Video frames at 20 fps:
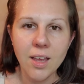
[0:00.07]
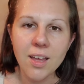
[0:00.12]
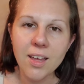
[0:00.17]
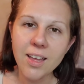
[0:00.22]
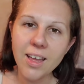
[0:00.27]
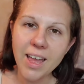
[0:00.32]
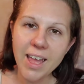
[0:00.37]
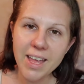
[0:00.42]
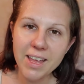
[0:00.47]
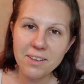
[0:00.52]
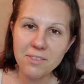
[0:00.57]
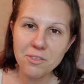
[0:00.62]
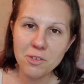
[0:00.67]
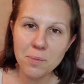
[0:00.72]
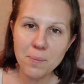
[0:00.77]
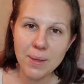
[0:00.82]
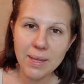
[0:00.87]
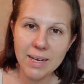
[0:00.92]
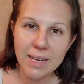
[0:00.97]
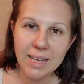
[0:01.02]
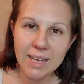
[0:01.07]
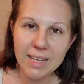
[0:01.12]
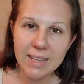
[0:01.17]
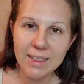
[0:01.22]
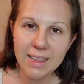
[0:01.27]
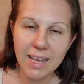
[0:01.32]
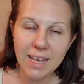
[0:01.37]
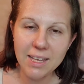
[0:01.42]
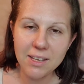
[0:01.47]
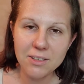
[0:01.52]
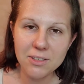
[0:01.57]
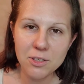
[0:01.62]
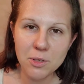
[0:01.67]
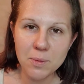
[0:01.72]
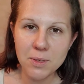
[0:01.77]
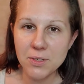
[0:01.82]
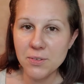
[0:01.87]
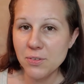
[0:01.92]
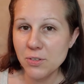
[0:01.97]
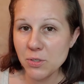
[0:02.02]
Hey everybody, and thank you so
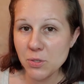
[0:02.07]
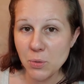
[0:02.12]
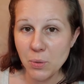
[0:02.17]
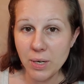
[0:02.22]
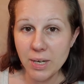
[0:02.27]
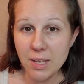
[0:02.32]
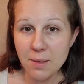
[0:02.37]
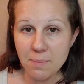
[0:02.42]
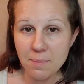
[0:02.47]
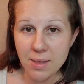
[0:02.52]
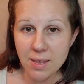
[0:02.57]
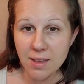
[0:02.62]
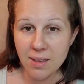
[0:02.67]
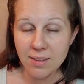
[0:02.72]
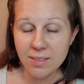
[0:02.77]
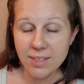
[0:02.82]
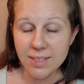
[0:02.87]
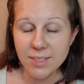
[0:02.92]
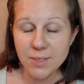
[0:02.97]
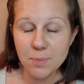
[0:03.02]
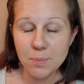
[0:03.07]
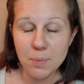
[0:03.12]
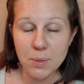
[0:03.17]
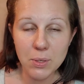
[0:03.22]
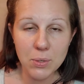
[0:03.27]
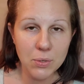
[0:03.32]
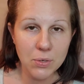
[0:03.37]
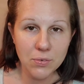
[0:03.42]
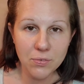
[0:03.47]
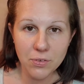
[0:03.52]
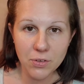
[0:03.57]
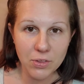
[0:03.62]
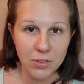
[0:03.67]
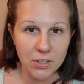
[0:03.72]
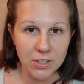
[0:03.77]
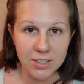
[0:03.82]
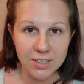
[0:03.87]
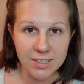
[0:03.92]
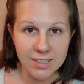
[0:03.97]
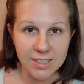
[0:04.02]
much for joining me on this beautiful
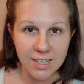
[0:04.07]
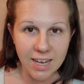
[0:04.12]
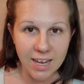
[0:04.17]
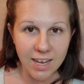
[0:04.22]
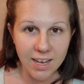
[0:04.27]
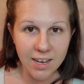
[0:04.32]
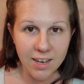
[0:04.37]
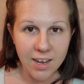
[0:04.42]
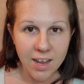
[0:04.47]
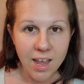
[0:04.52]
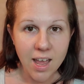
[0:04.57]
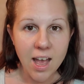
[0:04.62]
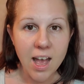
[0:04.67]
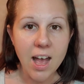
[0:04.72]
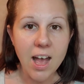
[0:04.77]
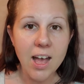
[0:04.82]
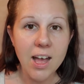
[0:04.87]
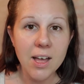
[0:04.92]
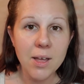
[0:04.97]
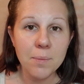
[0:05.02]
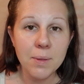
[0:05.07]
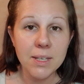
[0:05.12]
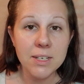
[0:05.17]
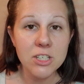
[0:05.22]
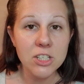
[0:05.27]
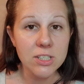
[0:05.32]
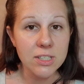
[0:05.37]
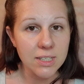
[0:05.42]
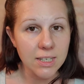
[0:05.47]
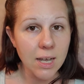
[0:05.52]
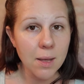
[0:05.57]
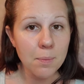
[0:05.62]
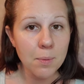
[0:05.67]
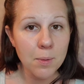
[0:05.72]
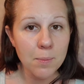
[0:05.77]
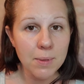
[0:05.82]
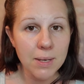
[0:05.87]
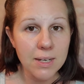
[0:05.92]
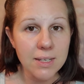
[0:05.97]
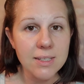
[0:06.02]
Thursday. In just a couple
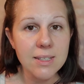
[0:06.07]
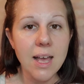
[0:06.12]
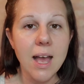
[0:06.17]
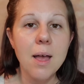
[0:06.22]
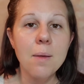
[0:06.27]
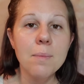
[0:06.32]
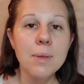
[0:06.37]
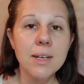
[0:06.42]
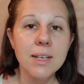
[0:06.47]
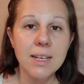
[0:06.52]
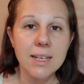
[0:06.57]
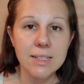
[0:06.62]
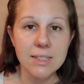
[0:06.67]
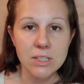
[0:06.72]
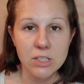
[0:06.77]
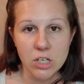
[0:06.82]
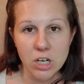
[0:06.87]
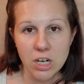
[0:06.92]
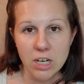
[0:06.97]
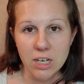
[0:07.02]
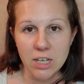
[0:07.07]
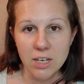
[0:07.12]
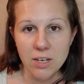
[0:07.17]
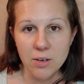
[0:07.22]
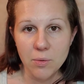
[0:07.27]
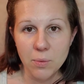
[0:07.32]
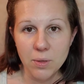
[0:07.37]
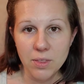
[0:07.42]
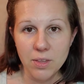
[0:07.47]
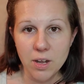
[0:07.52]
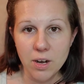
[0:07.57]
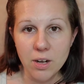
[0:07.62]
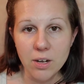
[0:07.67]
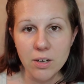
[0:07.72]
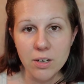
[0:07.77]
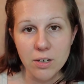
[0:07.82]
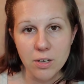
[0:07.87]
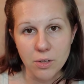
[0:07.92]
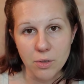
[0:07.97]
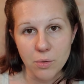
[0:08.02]
minutes, I'm going to get started with our
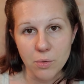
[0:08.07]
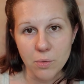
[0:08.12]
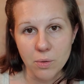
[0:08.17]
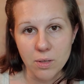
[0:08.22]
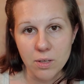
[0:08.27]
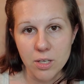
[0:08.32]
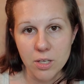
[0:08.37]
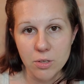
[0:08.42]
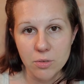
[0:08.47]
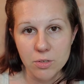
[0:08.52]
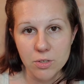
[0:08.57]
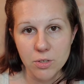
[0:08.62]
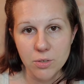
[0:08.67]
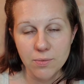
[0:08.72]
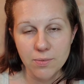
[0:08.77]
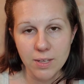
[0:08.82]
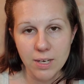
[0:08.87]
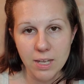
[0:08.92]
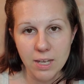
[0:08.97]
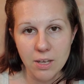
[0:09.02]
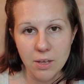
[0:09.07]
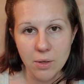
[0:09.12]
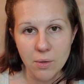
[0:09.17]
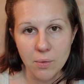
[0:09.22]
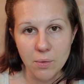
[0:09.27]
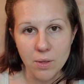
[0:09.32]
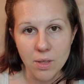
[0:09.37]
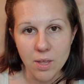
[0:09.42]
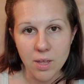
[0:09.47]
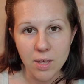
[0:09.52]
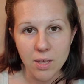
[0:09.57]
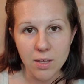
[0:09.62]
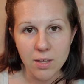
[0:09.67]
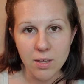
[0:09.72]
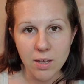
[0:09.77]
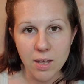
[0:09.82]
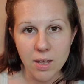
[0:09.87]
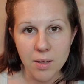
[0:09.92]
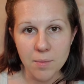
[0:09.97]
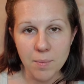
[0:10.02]
new YouTube video.
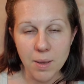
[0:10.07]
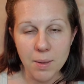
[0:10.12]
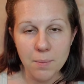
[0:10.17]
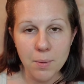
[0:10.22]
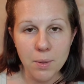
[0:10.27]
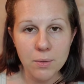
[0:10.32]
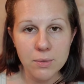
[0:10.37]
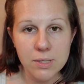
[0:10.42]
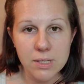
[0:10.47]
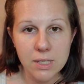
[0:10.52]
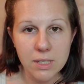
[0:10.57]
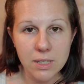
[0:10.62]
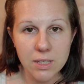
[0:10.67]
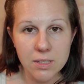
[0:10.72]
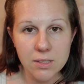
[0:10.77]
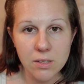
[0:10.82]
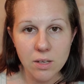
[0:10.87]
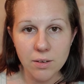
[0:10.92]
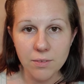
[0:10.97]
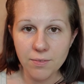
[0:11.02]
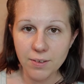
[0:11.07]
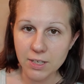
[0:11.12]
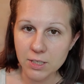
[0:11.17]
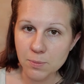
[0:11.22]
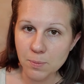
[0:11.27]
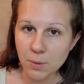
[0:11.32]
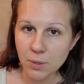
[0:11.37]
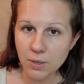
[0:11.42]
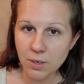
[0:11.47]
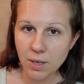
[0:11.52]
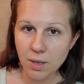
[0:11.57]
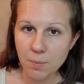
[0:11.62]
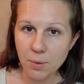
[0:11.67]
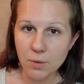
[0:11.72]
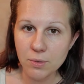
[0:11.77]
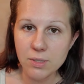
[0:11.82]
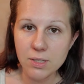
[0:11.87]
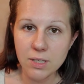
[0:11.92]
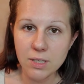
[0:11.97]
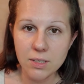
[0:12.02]
I'm posting this on Facebook. I'm
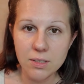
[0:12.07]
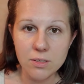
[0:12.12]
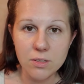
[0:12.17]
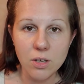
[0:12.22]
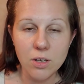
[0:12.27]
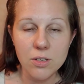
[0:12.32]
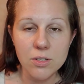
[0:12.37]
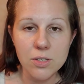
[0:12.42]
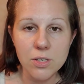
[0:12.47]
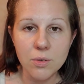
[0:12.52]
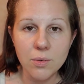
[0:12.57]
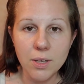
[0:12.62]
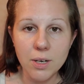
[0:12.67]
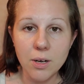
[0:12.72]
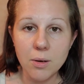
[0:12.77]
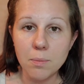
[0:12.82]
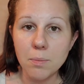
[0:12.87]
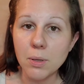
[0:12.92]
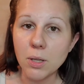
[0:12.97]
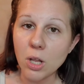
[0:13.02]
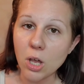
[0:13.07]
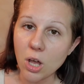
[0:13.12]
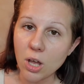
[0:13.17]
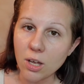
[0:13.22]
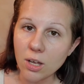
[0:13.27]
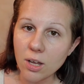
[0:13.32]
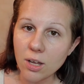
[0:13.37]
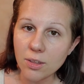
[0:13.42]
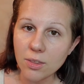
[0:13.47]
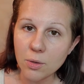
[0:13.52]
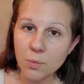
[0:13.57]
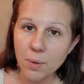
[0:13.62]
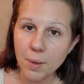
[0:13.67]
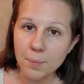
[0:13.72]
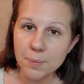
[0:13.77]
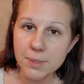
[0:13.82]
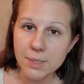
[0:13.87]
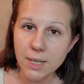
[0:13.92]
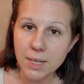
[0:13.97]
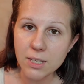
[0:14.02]
posting this also in our blog on the
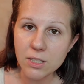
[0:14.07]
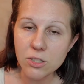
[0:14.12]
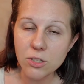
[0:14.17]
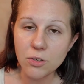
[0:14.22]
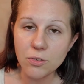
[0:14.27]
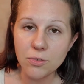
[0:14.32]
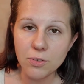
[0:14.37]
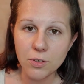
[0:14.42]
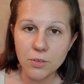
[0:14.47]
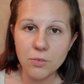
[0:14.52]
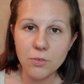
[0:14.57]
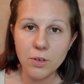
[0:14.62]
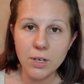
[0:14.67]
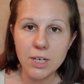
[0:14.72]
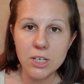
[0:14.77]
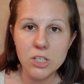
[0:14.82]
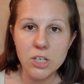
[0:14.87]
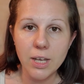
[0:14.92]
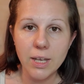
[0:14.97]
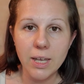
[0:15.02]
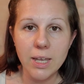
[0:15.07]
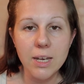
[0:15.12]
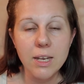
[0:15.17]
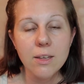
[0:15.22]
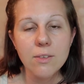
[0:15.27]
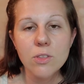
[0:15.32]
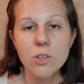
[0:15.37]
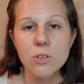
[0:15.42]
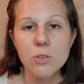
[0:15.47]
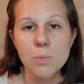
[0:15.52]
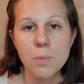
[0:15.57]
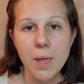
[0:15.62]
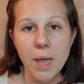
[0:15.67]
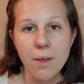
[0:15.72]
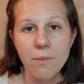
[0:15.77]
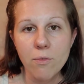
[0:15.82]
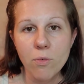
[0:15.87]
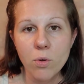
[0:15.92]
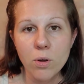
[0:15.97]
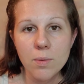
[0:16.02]
website, so feel free to check any of those
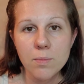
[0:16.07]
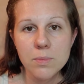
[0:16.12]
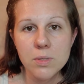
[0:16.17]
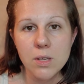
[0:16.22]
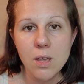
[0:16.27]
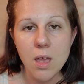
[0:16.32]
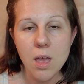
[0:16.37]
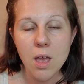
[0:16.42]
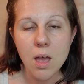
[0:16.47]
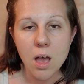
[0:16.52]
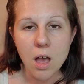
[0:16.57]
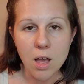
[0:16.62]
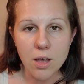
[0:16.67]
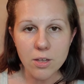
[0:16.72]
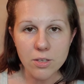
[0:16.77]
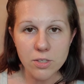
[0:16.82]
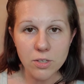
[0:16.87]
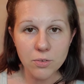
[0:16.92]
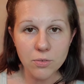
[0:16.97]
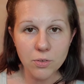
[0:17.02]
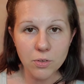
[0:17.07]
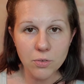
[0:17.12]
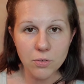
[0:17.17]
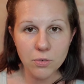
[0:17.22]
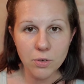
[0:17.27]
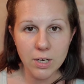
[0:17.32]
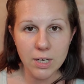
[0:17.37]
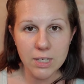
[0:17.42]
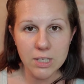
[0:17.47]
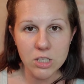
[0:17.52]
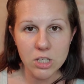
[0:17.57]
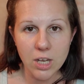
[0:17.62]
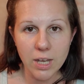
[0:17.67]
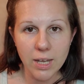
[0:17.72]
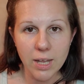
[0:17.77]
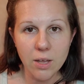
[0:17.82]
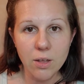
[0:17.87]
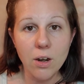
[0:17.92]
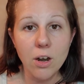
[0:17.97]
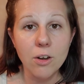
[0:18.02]
platforms. Also, feel free to check
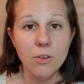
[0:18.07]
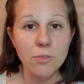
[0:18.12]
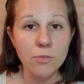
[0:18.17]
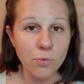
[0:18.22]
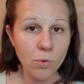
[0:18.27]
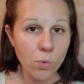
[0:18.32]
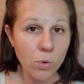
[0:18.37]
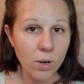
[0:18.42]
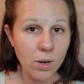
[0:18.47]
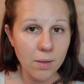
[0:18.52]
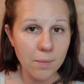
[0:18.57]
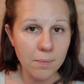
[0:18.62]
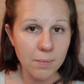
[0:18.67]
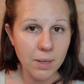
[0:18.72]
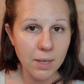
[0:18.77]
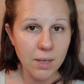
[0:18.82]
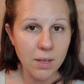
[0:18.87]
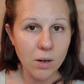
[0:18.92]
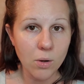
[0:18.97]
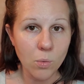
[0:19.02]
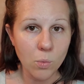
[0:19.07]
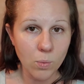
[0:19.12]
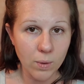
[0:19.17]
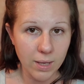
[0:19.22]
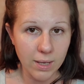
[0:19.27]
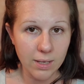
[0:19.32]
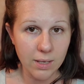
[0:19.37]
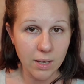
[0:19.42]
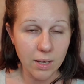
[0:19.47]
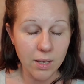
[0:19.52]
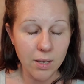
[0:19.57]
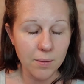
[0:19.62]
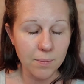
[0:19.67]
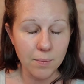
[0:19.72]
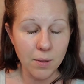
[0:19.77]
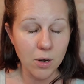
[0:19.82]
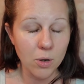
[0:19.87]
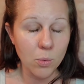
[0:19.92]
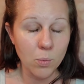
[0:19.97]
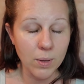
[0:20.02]
out our forum in our
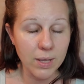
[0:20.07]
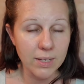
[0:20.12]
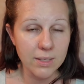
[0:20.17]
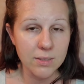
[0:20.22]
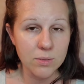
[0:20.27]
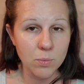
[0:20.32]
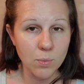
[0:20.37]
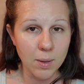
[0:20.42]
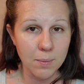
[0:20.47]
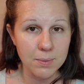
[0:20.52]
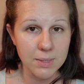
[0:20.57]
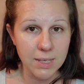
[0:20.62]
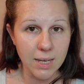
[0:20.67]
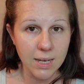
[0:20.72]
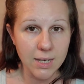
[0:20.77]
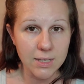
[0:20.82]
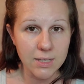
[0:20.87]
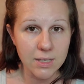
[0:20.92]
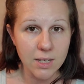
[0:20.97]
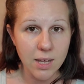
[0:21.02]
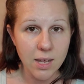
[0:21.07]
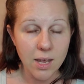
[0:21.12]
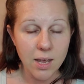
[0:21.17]
Wix website.